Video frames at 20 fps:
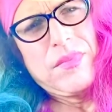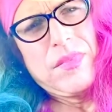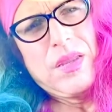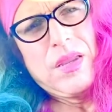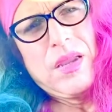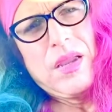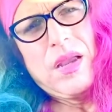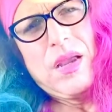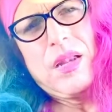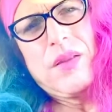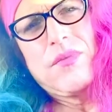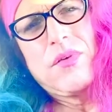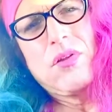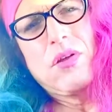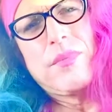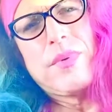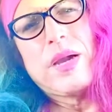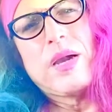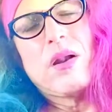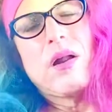And if you look
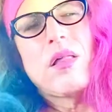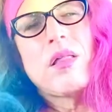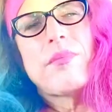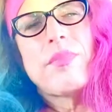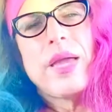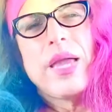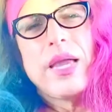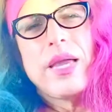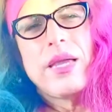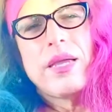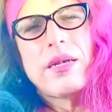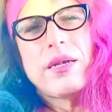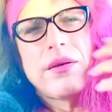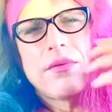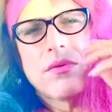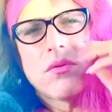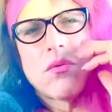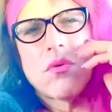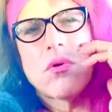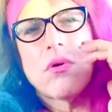back at all the pain of the
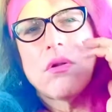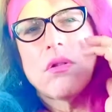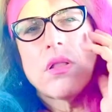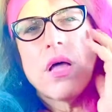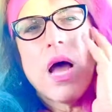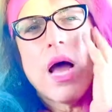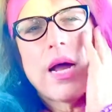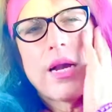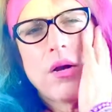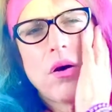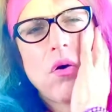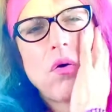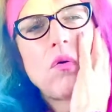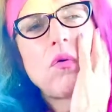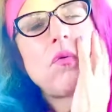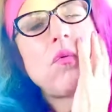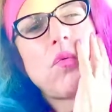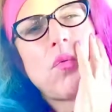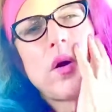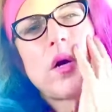world, I know
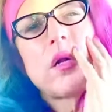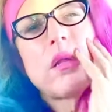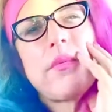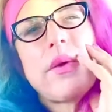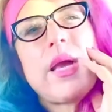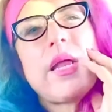where the pain and